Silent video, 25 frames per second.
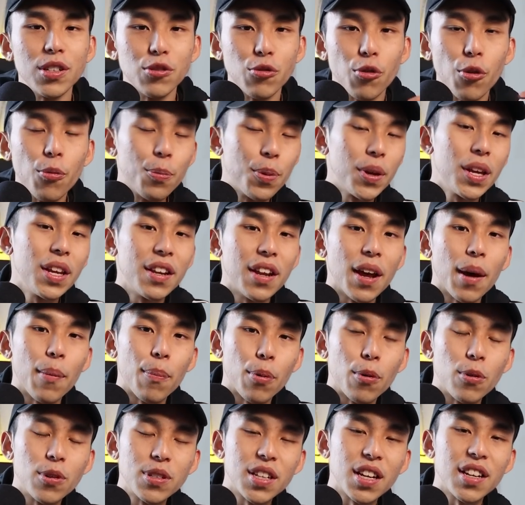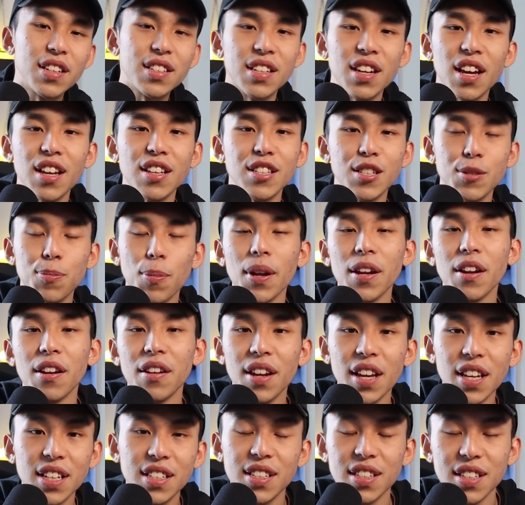is repeat that process and spend the
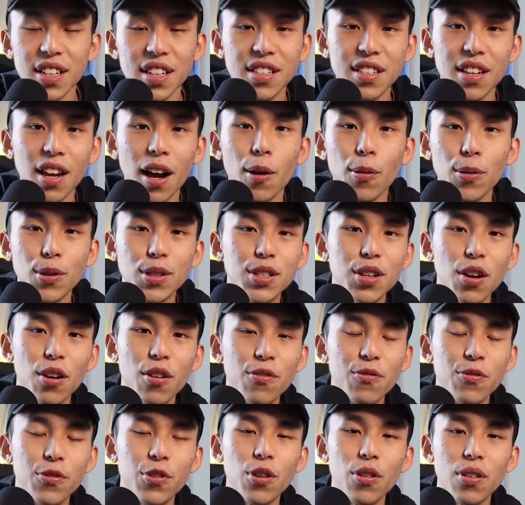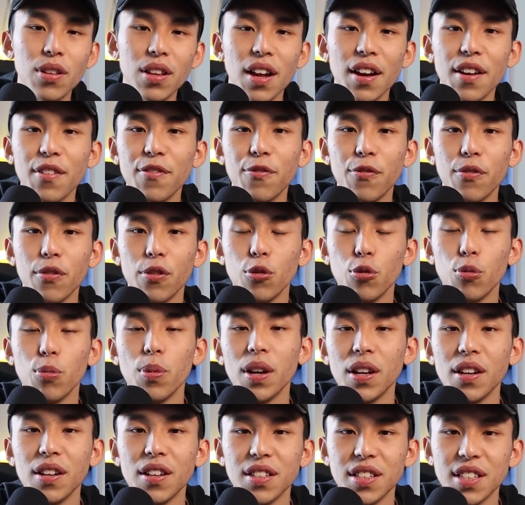next 6 hours of your life
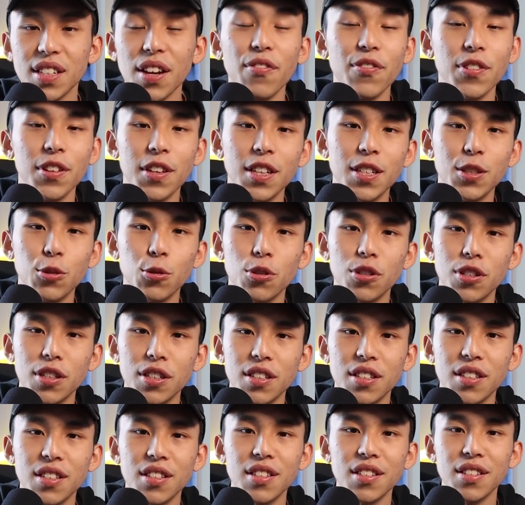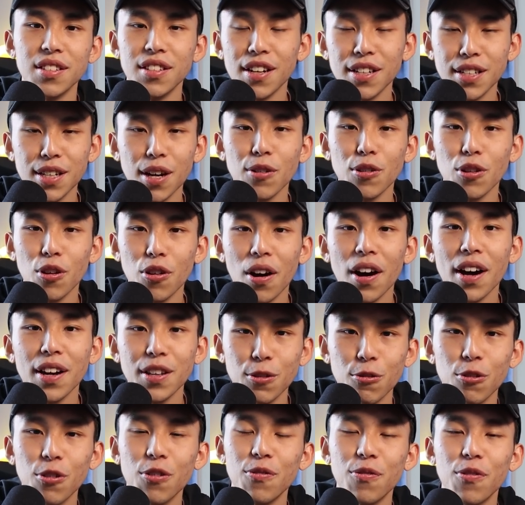lubing the 70 switches. That's how long I
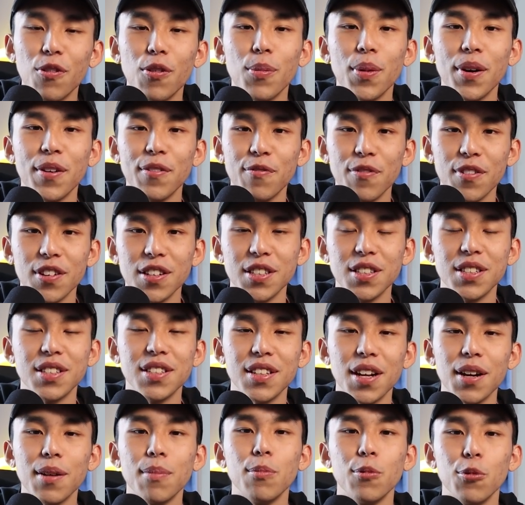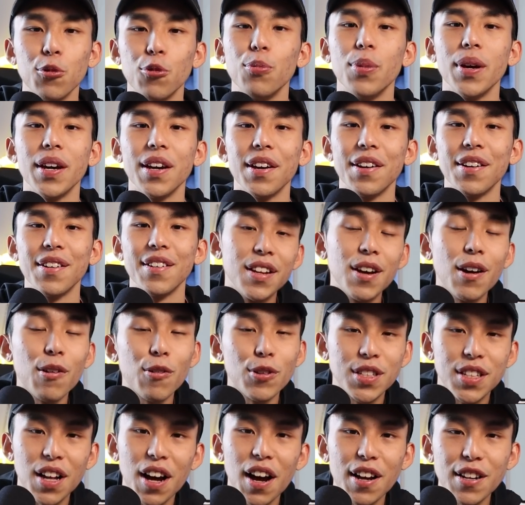took for my first time lubing. That
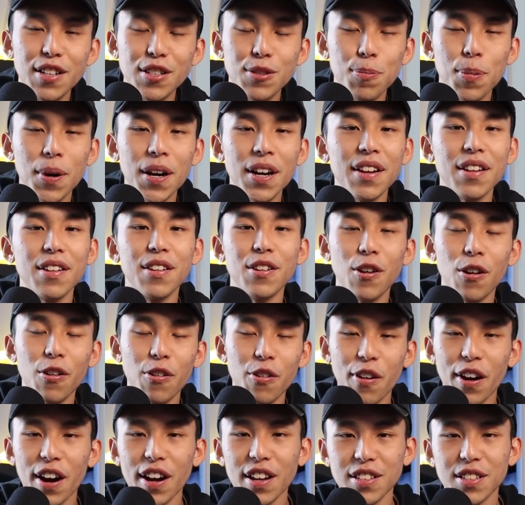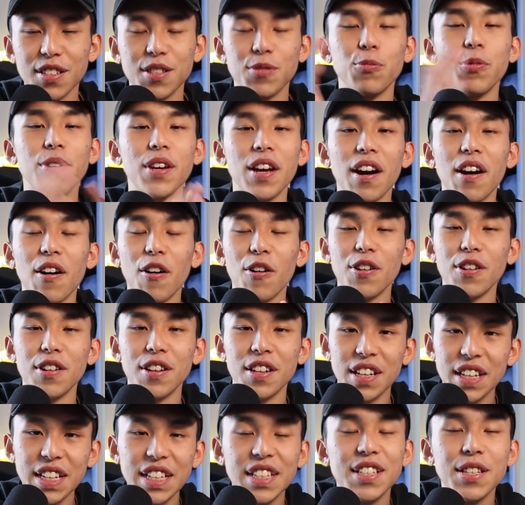was the hardest part, congrats, we are on
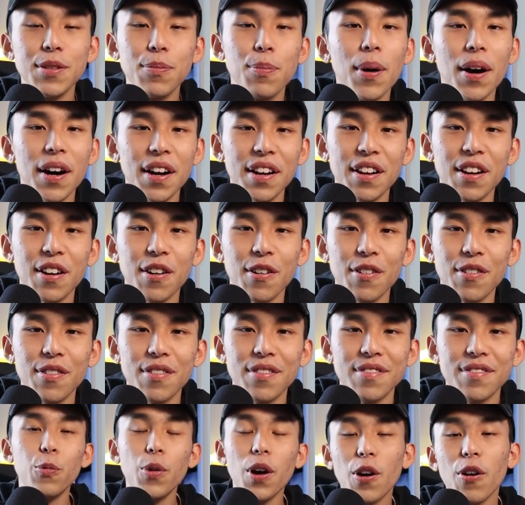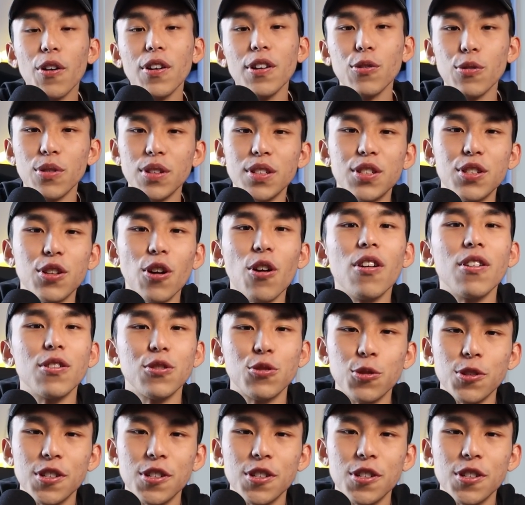the easy part now. We are going to install our